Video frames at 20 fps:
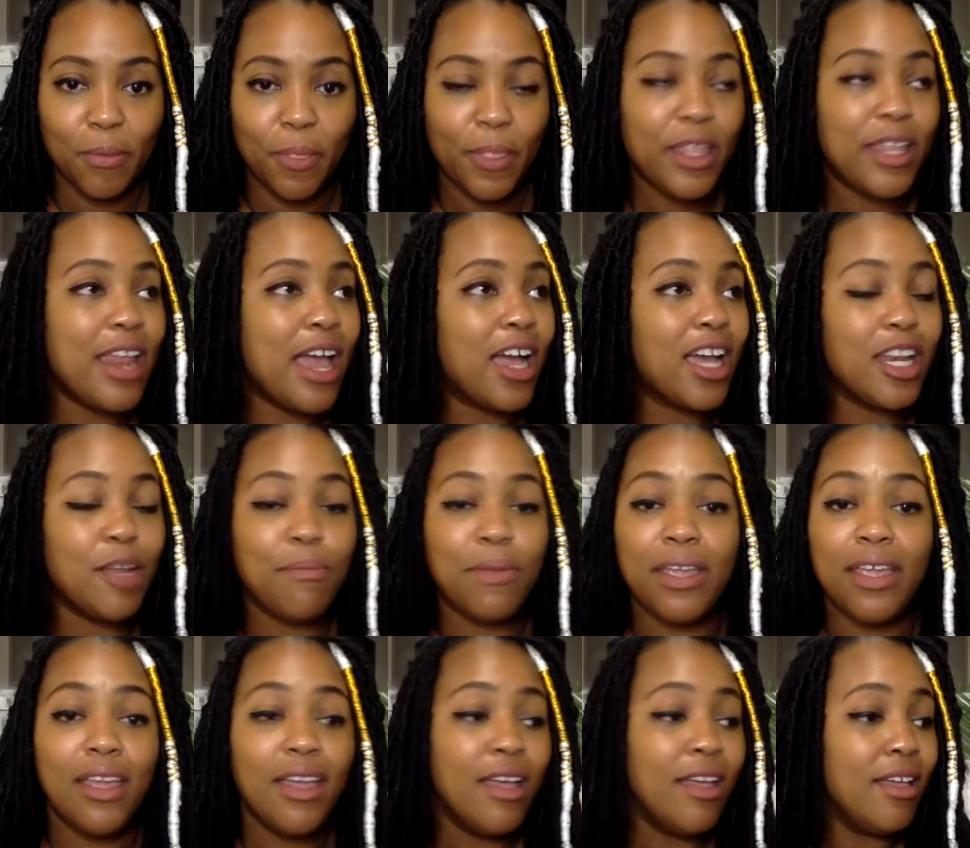You're not going to
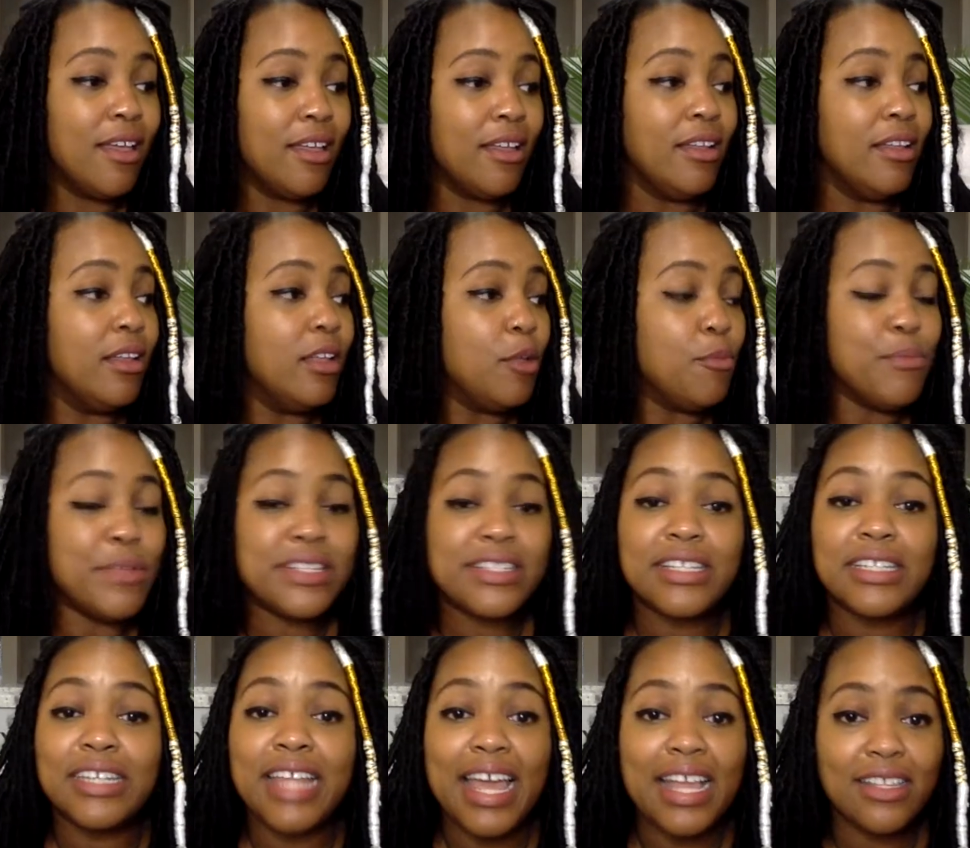be
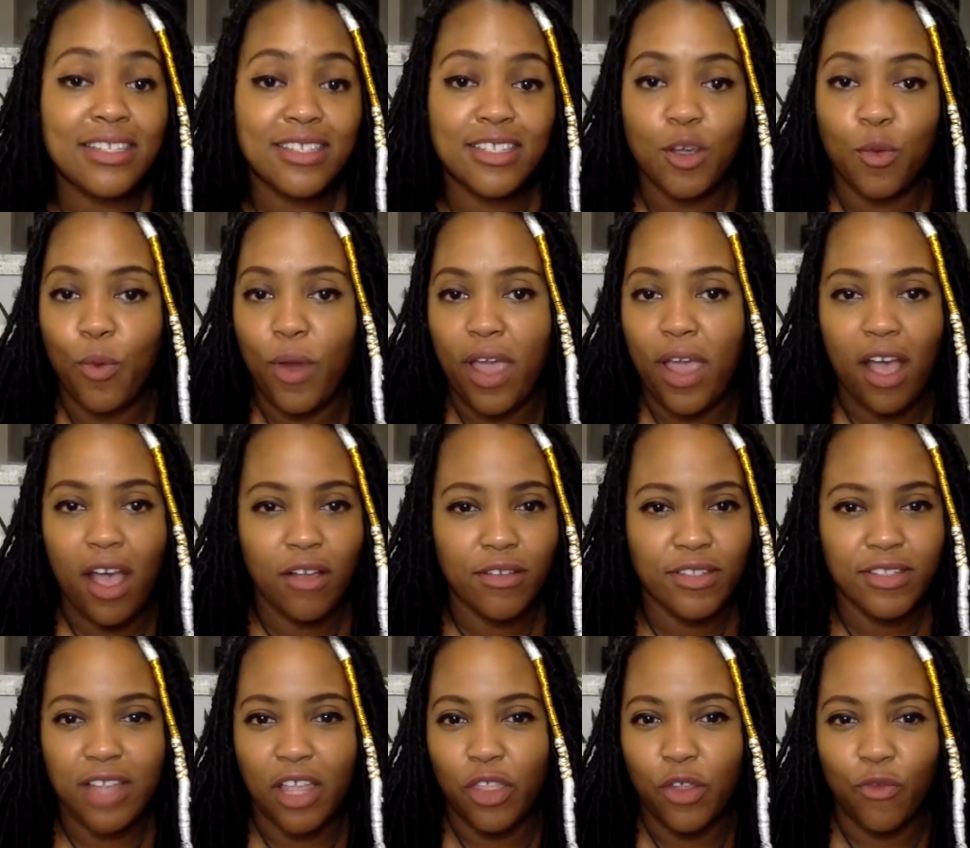misled somewhere else
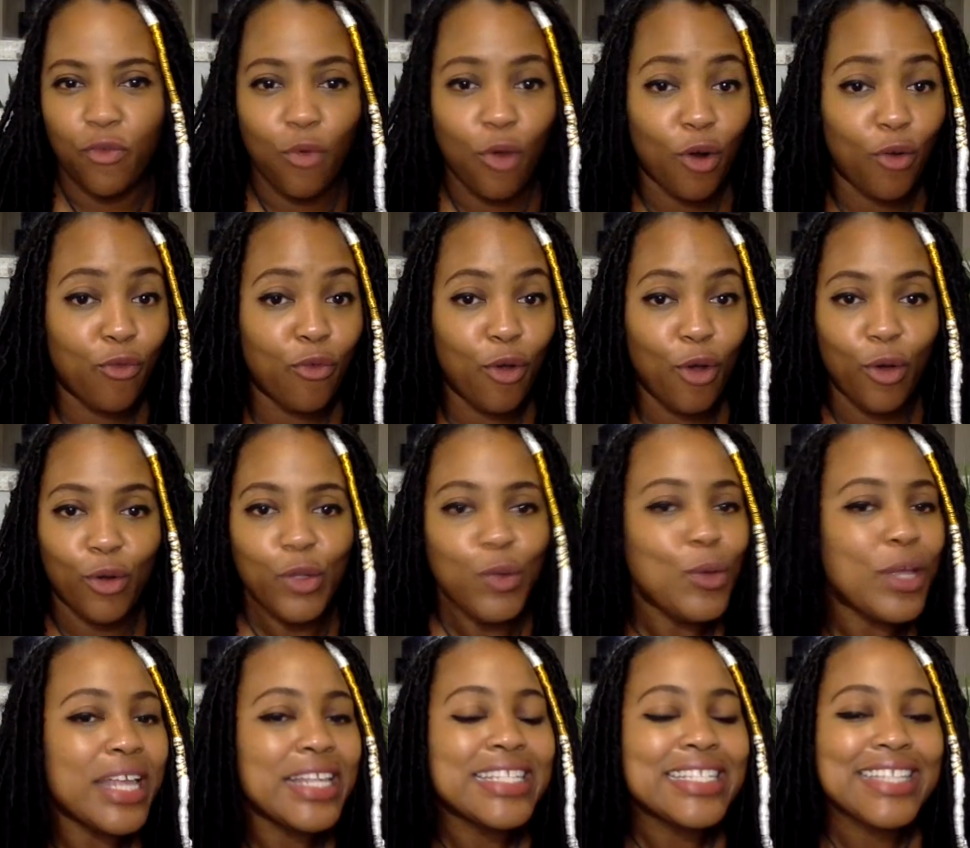down the wrong road.
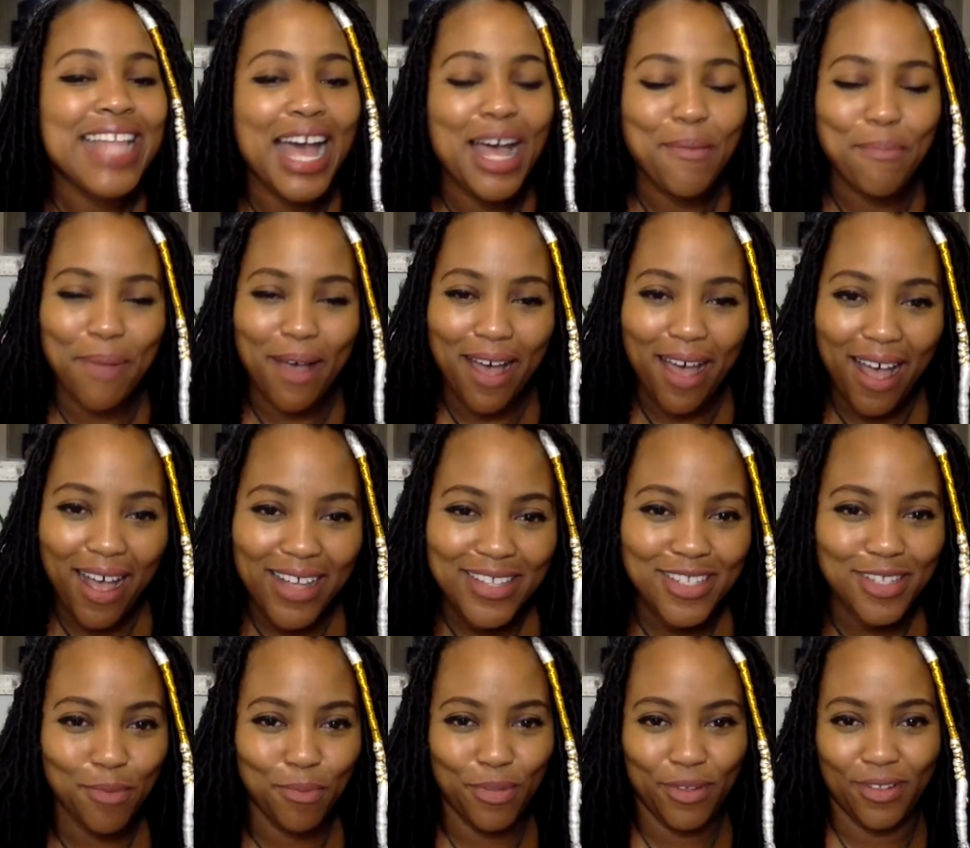It's not
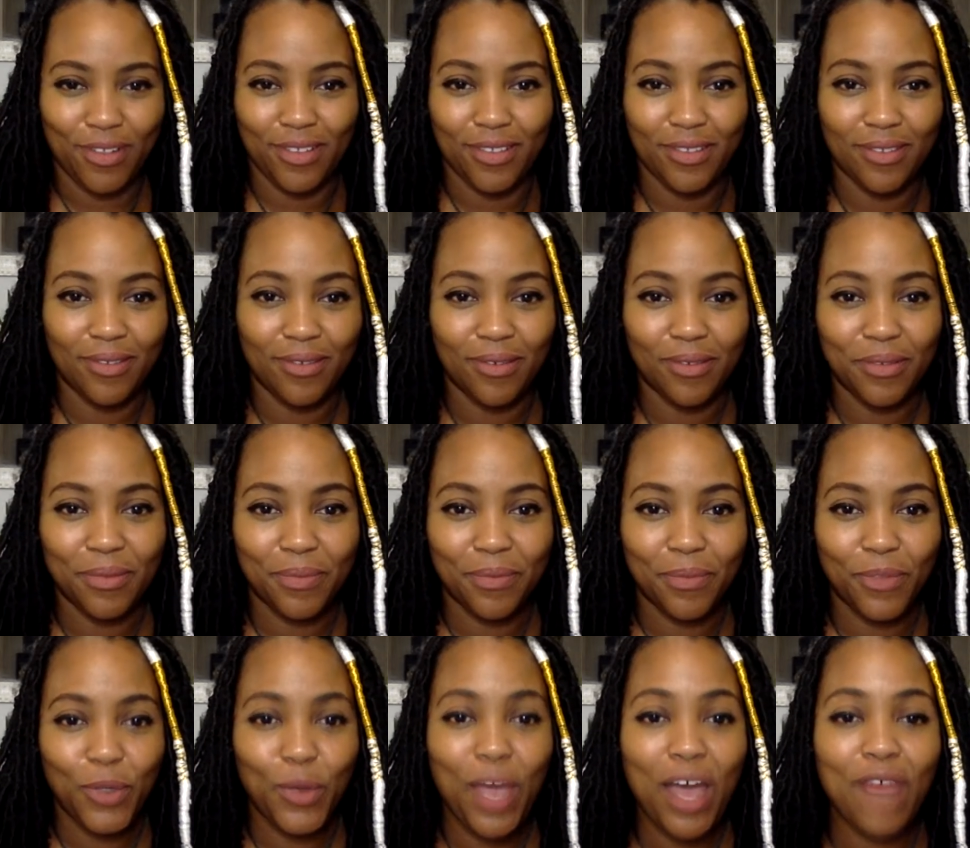possible.
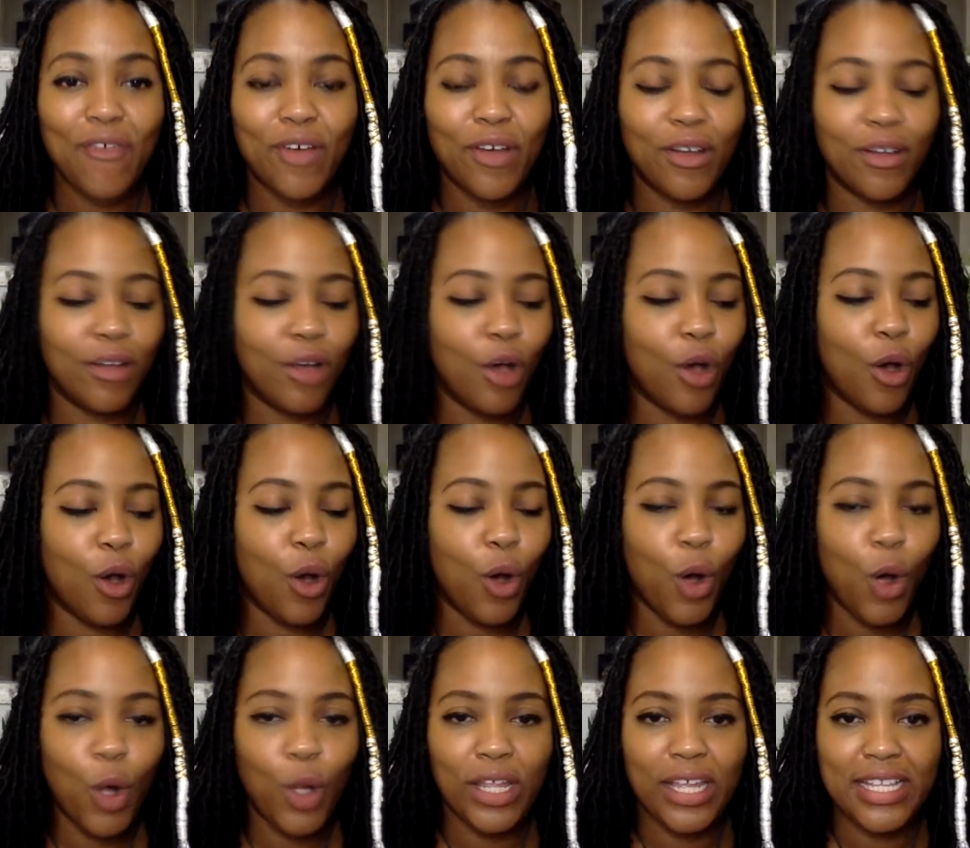You have a
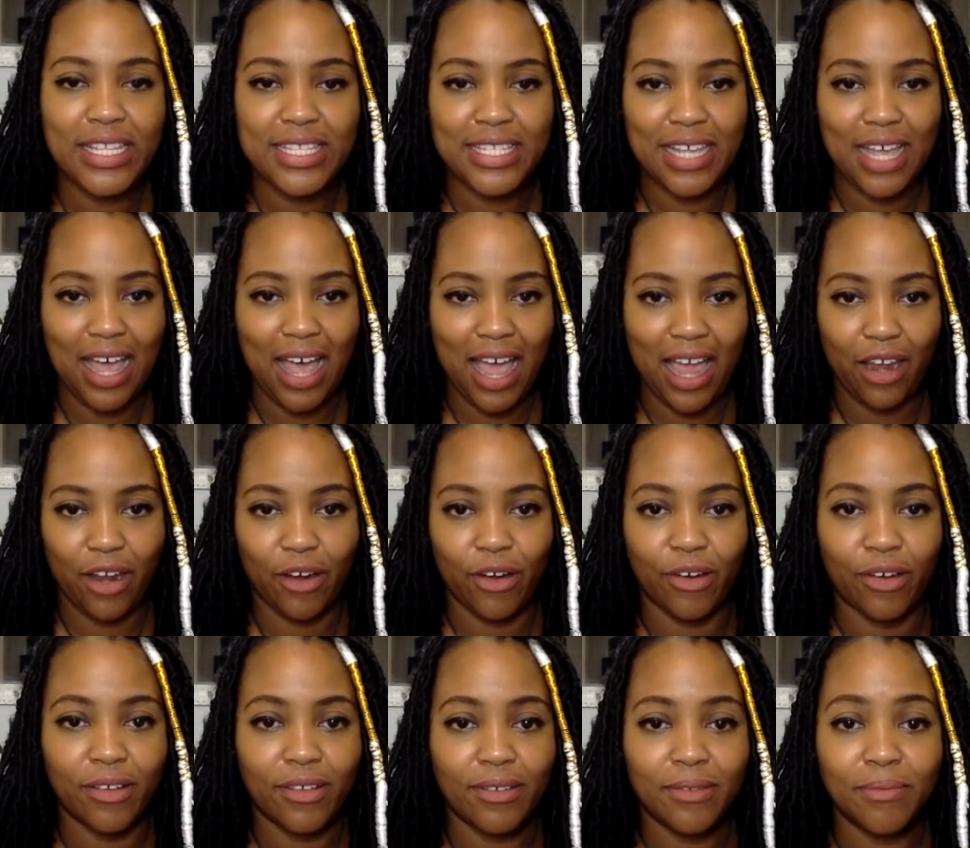whole
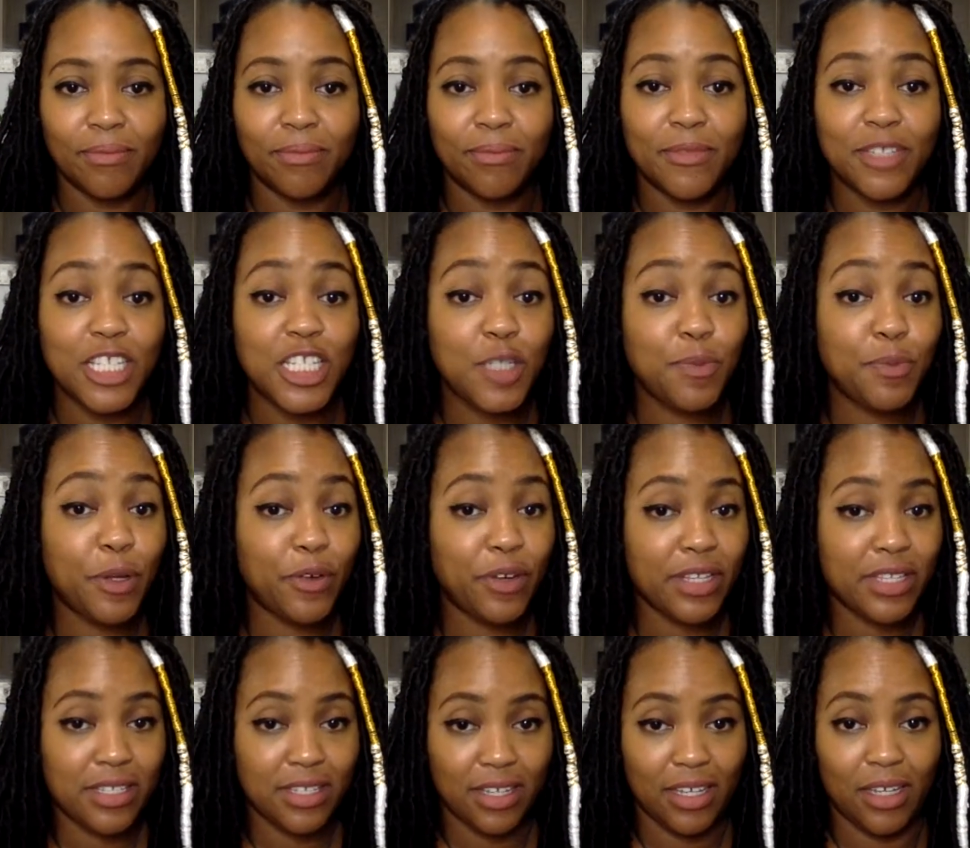entire
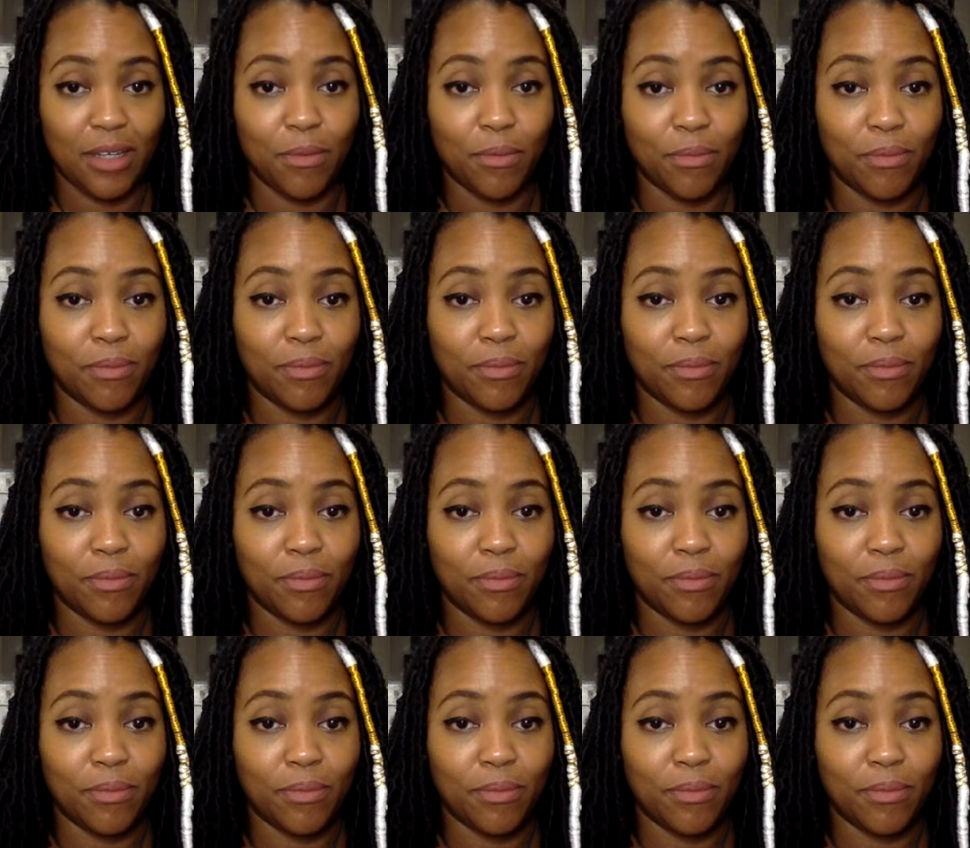spirit team.